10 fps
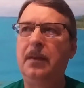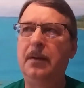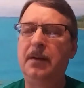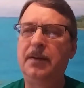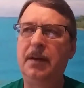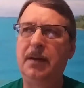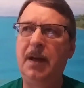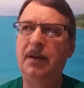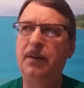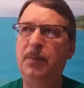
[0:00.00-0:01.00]
Like I said,
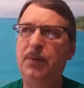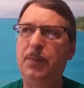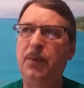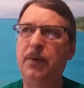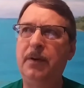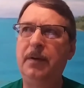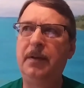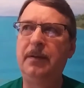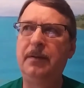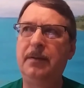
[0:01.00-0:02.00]
Caleb was born,
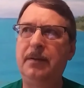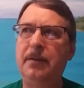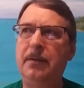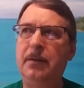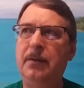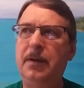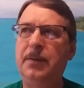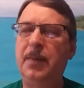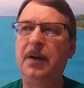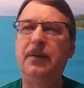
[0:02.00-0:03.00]
and he's
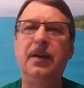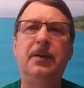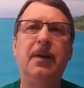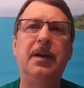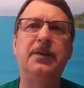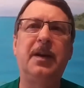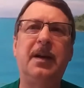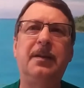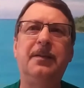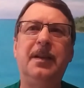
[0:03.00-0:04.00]
my only
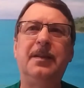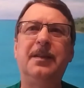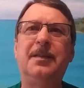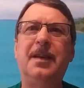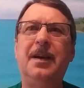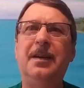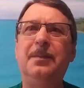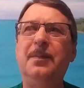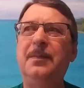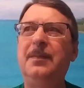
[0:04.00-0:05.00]
grandchild at this
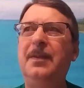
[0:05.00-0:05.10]
time.